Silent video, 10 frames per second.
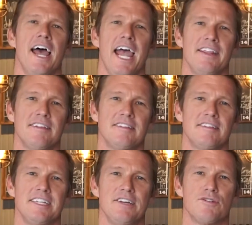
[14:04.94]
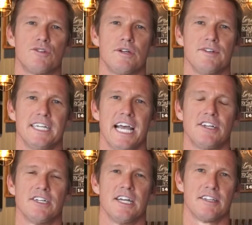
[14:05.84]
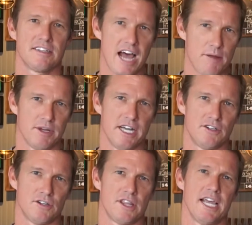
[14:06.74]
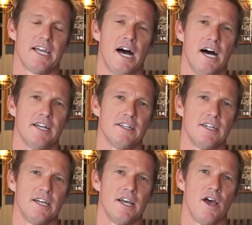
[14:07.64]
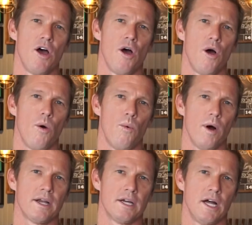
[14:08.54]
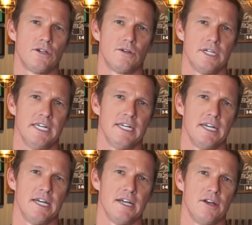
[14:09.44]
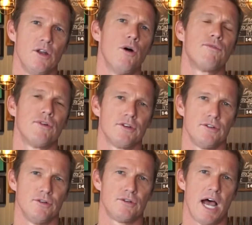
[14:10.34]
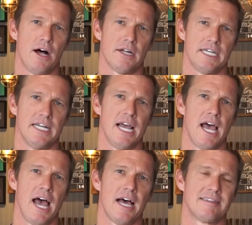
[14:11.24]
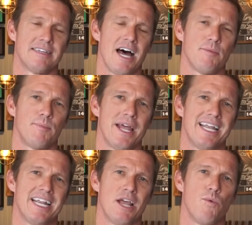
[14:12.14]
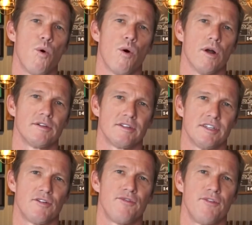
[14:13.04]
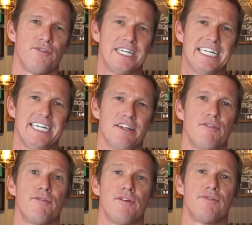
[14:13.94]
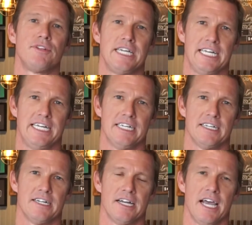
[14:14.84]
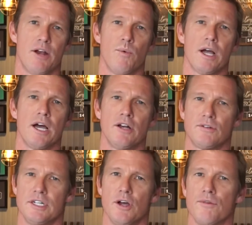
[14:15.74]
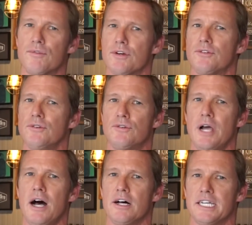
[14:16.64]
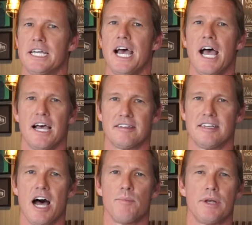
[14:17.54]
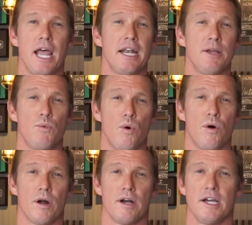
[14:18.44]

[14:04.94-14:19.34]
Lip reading: Hey, this is Steve with Trivia Nation. It's time to get your think on. What country, known for its neutrality, has not been in a war since 1515? Again, what country, known for its neutrality, has not been in a war